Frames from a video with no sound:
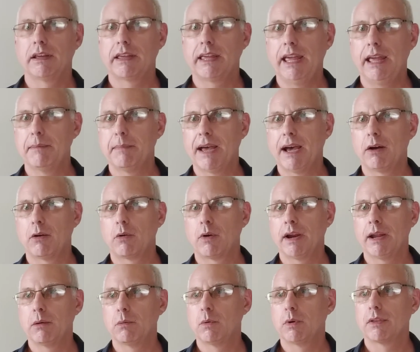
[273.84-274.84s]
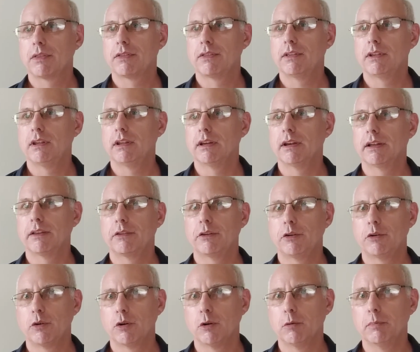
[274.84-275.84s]
came out right with the
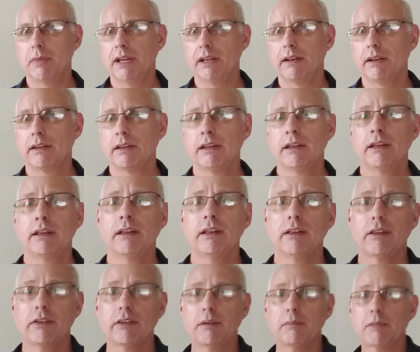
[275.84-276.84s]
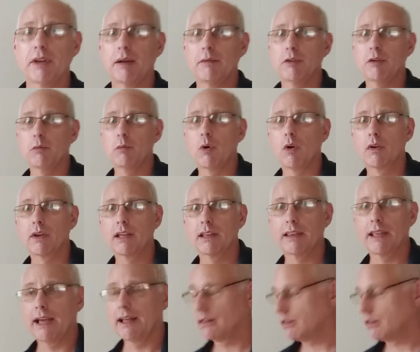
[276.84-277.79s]
drill bit. Sometimes you won't get that